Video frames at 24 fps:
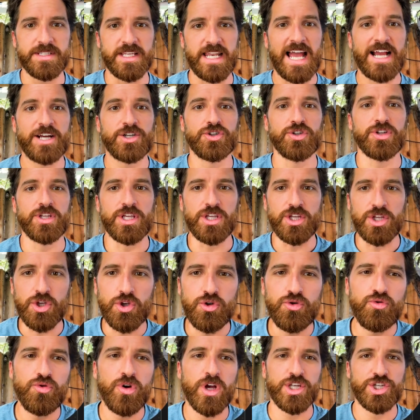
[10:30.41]
and actually
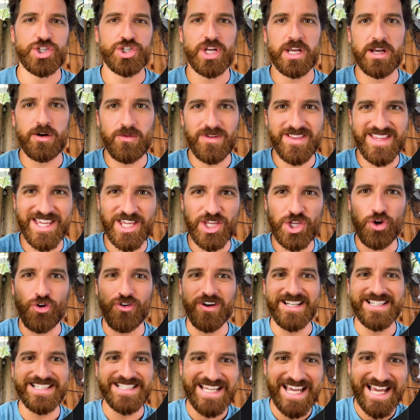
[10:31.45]
you share with it your
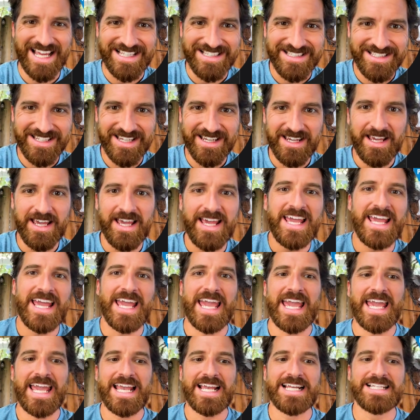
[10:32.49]
intent
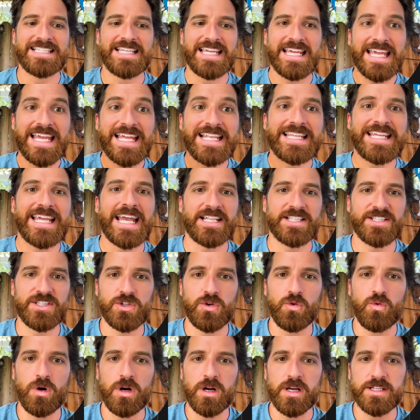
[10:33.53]
and it gets
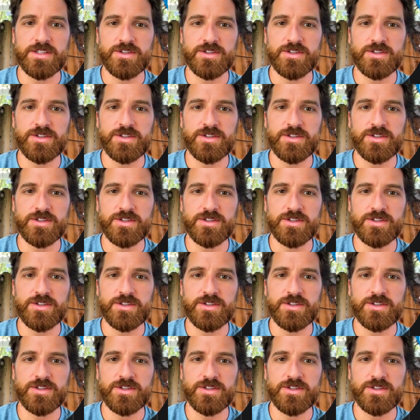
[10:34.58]
to work.